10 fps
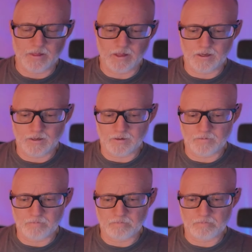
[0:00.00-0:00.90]

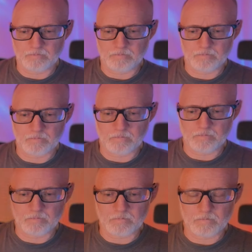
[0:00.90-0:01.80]
Um,
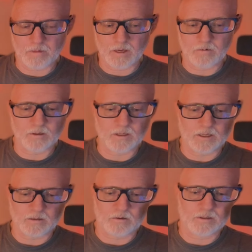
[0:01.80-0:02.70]
I really
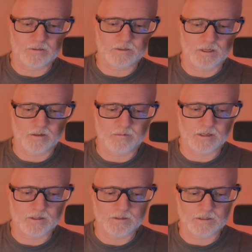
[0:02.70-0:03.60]
like Ron Steiner
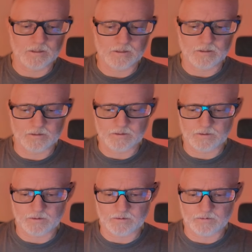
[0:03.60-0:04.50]
because he
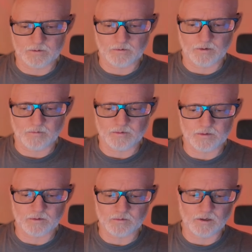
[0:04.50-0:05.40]
is a physical therapist
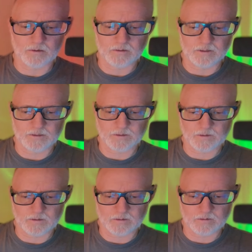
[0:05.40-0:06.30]
as well as
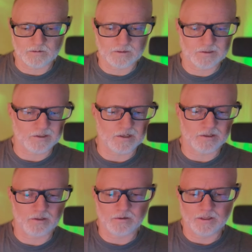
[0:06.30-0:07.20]
a, uh, an
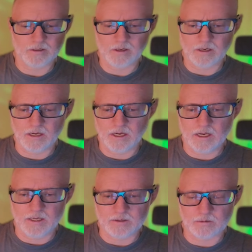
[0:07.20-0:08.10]
Ashtanga yogi,
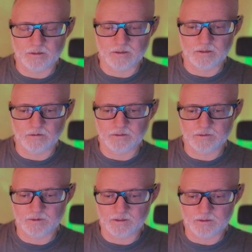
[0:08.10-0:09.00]
and so he, you know,
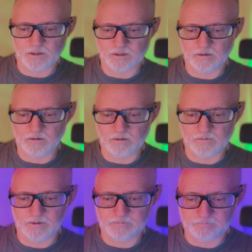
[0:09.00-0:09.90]
he's he's done all of
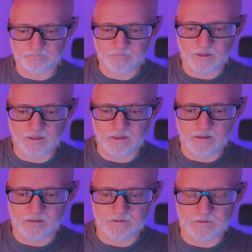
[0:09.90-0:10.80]
it.
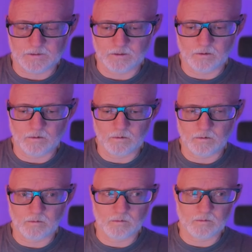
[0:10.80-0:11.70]

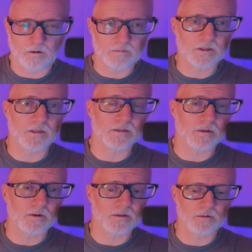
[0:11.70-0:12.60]
So I'm just going to
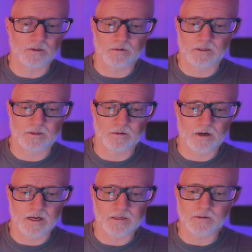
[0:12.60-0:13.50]
summarize really quick. So
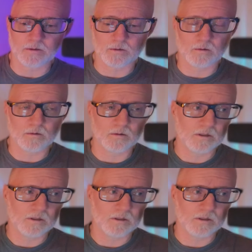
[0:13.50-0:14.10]
I do